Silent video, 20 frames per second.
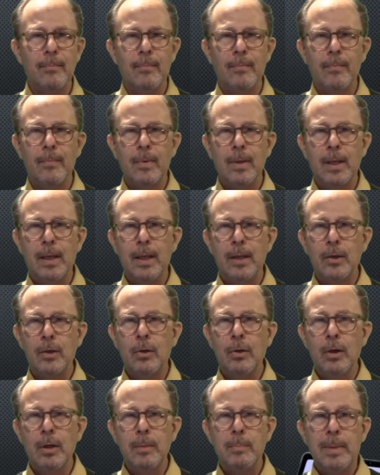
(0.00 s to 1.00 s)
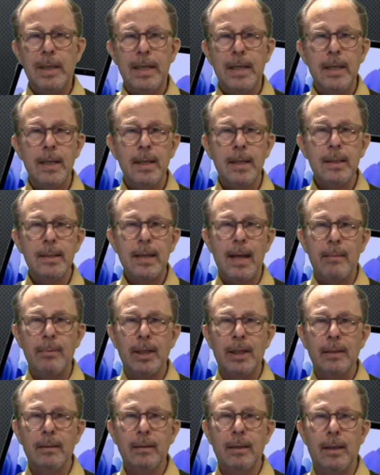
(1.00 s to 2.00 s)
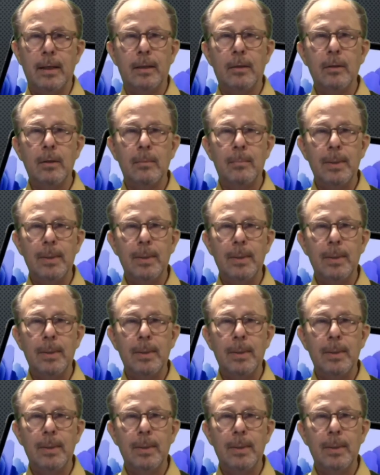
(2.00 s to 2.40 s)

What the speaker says: It could be a tablet. It could